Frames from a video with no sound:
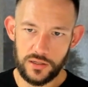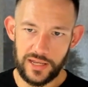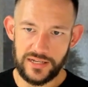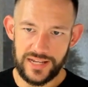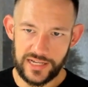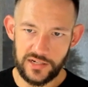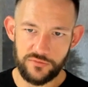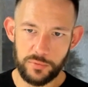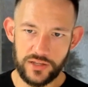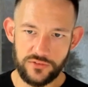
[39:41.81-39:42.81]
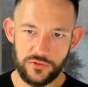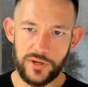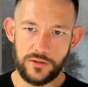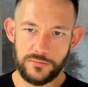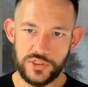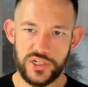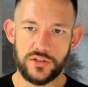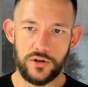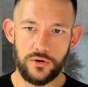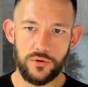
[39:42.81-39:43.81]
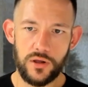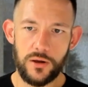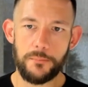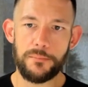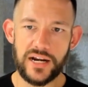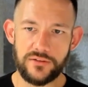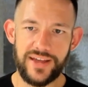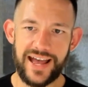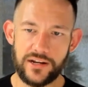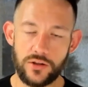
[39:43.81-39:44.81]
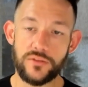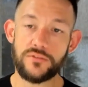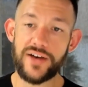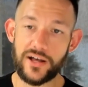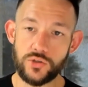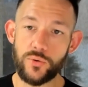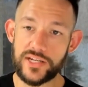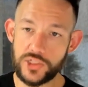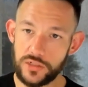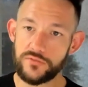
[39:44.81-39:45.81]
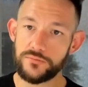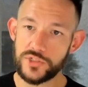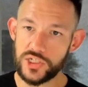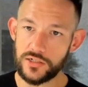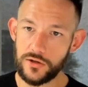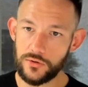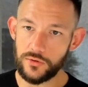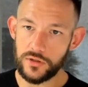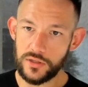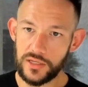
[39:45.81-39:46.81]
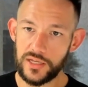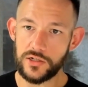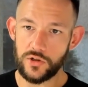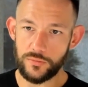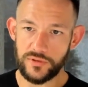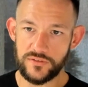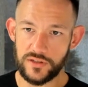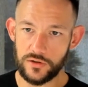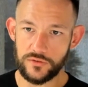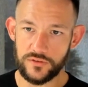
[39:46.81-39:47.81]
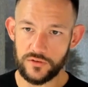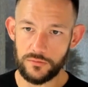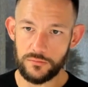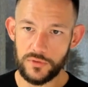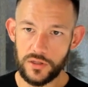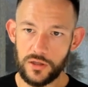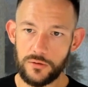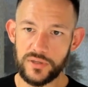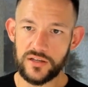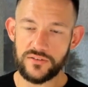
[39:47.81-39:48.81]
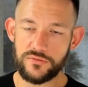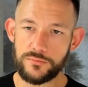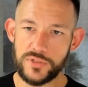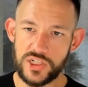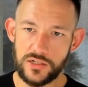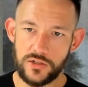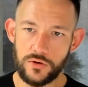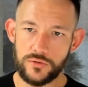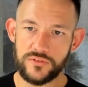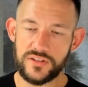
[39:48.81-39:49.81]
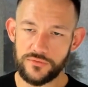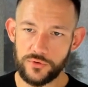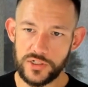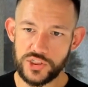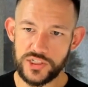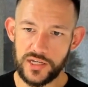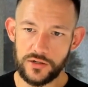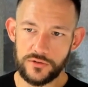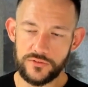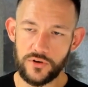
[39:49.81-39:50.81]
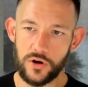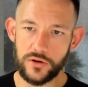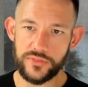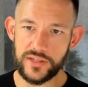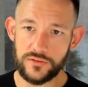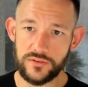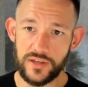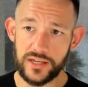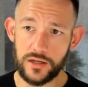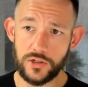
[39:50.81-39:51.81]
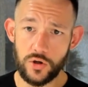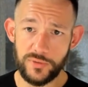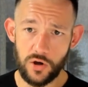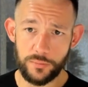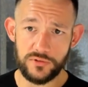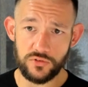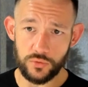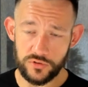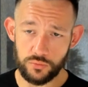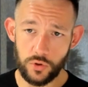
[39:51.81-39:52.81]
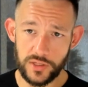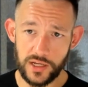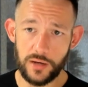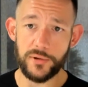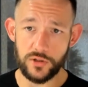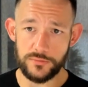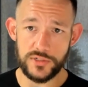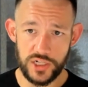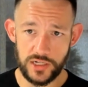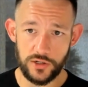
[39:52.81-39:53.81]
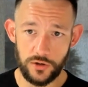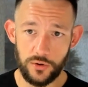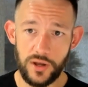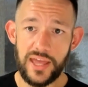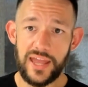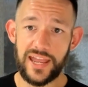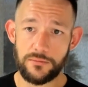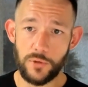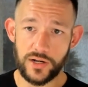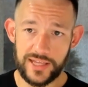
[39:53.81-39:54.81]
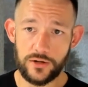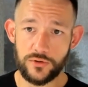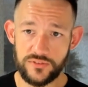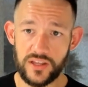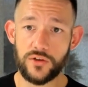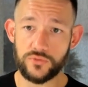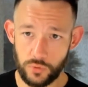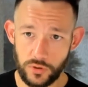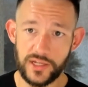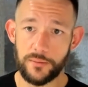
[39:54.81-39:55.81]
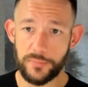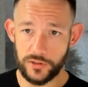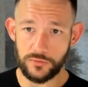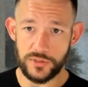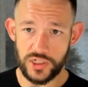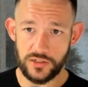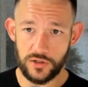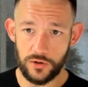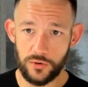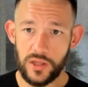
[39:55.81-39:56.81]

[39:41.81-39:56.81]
and negative press around Magento might have had on the valuation of Magento in Adobe's ecosystem. Because if Magento's differentiators are things like Adobe open source rolling up under Magento and Marketo sales rolling up under Magento,